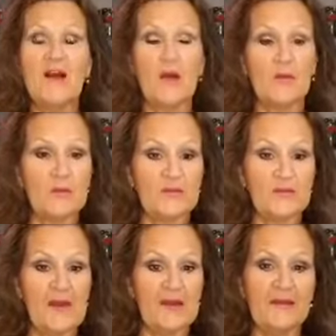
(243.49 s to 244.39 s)
how we
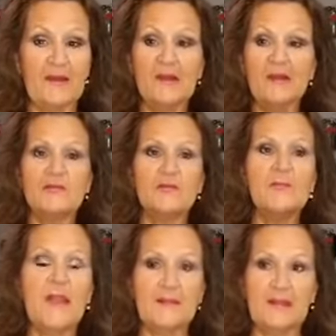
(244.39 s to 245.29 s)
respond. So
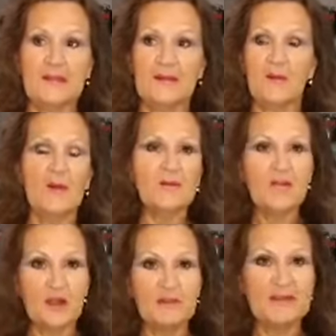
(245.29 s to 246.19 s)
maybe, and I want to
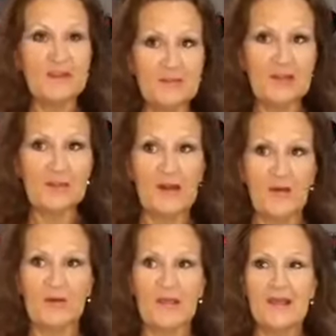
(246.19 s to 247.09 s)
talk deeply
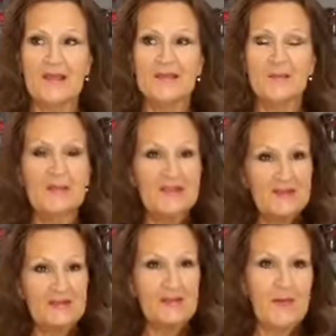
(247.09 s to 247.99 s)
about the
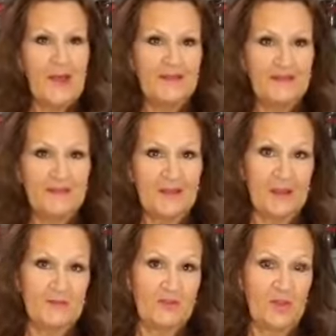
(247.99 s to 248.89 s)
beliefs and the mindset that
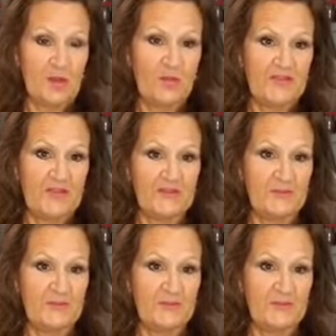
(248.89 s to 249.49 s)
comes along with this,